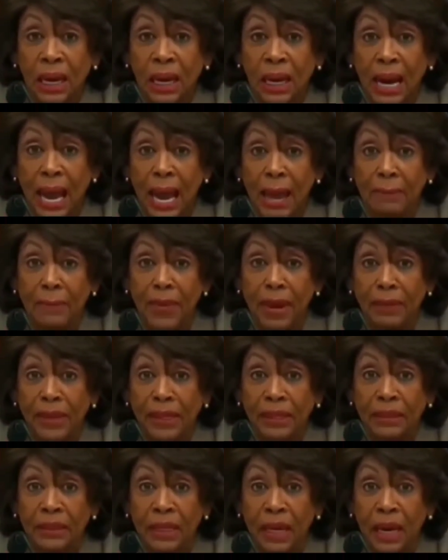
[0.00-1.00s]
and
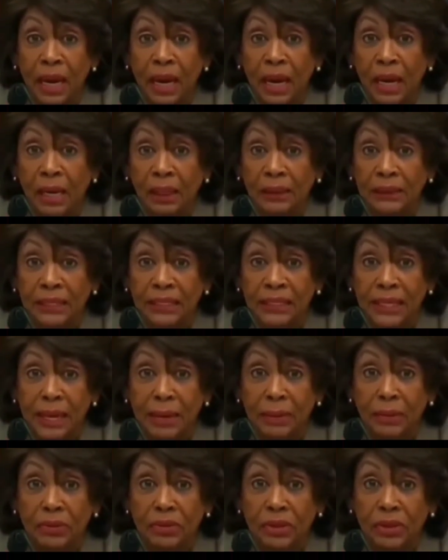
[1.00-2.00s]
mimicked
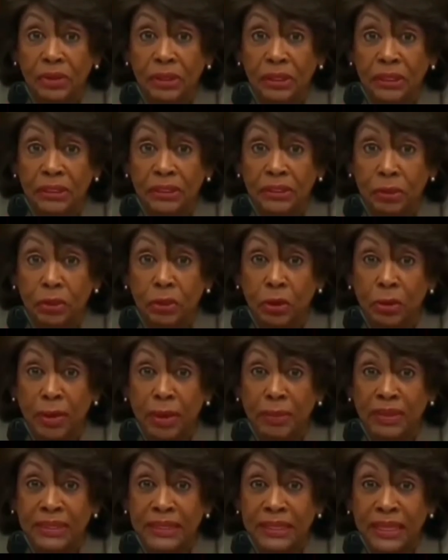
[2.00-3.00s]
disabled journalists? Do you
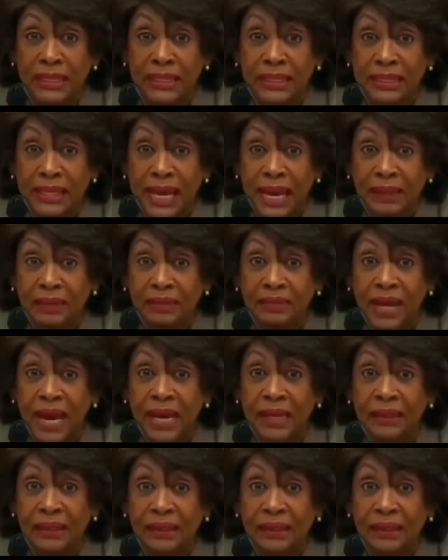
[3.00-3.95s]
remember seeing the site of